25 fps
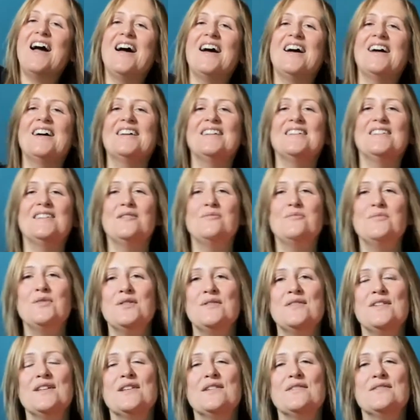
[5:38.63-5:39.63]
And then
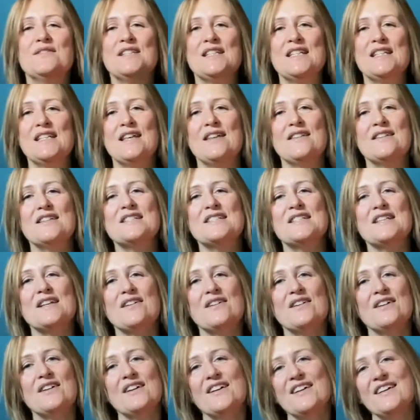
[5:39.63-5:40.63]
moving over to the other
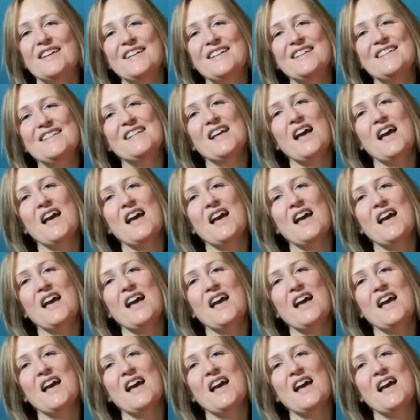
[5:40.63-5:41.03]
side.